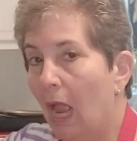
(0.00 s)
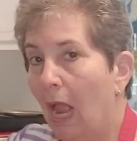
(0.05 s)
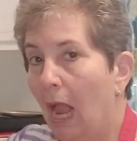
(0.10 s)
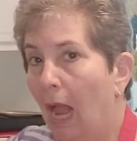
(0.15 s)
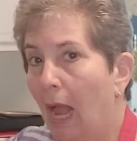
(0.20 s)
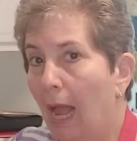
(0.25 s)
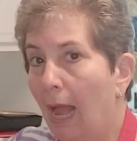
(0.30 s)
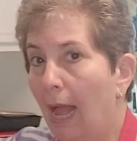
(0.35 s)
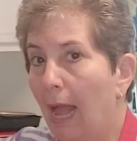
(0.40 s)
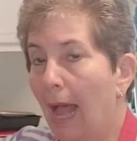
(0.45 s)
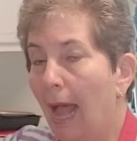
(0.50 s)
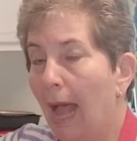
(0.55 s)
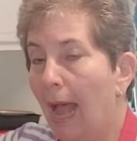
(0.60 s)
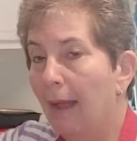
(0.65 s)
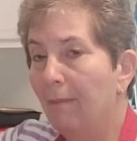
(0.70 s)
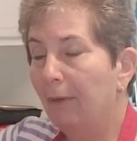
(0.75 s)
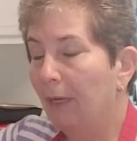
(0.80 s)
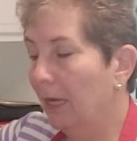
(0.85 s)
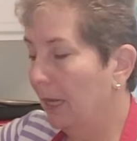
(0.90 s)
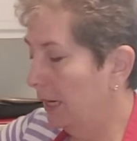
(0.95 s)

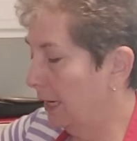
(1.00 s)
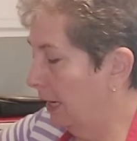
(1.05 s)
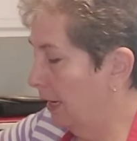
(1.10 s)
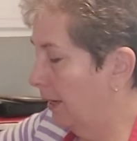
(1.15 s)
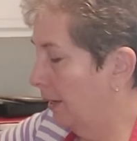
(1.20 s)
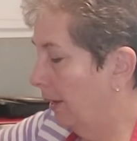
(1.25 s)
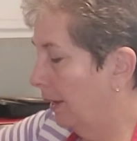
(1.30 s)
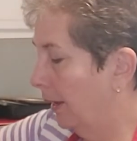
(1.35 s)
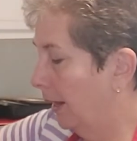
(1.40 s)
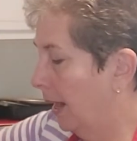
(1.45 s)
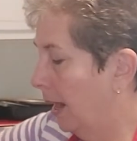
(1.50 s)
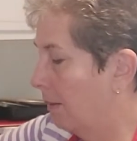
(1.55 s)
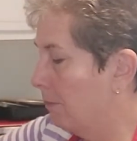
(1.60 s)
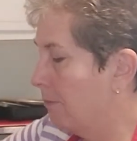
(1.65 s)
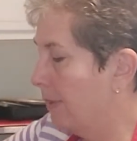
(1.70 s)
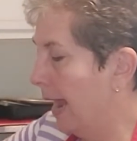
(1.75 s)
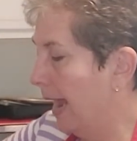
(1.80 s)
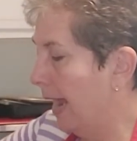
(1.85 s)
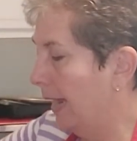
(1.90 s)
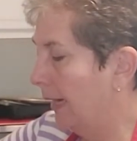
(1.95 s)
I'm going to come
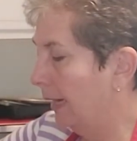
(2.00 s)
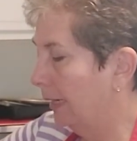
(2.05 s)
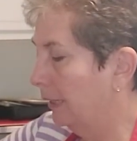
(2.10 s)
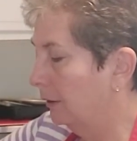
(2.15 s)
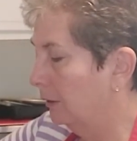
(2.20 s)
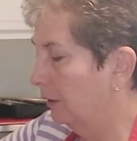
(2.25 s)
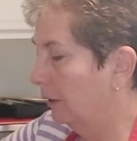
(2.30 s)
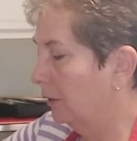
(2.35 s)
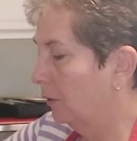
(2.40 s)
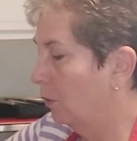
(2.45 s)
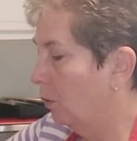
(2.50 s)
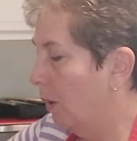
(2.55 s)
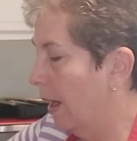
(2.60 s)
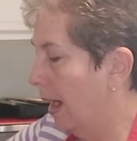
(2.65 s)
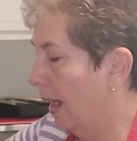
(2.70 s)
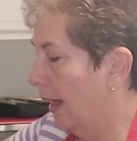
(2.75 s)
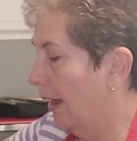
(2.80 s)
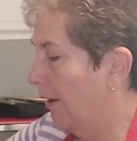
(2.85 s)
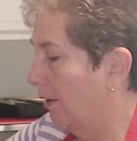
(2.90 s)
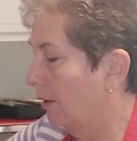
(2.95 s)
back in a little
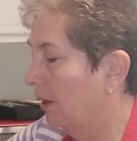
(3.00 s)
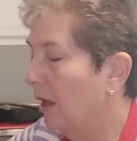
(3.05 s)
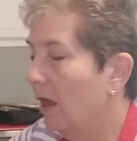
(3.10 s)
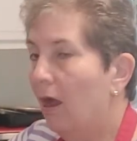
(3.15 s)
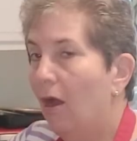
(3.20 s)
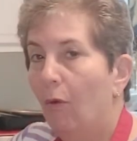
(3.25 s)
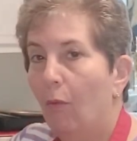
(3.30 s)
while